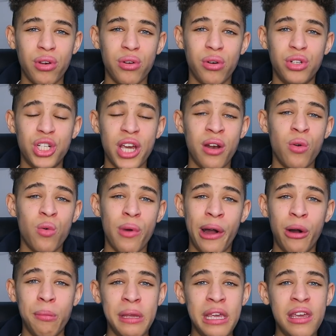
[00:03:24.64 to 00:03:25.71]
your general
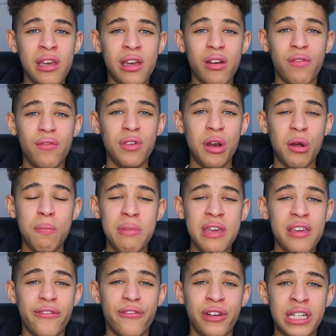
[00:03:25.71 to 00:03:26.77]
well-being, of
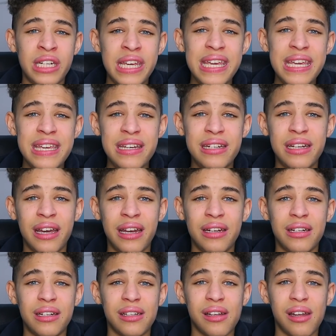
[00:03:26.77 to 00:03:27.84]
being fatigued,
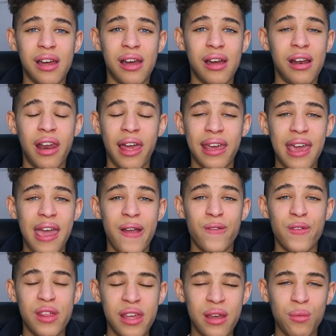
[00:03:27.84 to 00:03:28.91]
and
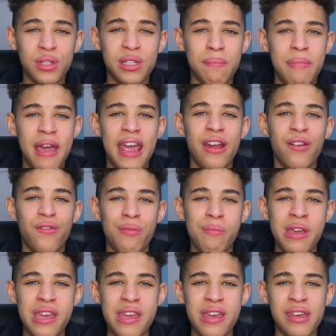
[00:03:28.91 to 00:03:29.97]
everything was in pain for
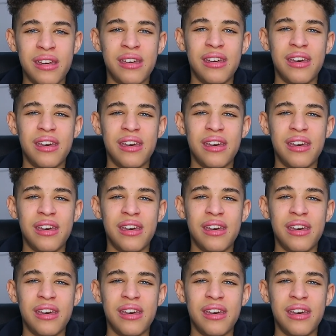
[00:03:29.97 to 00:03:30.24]
me.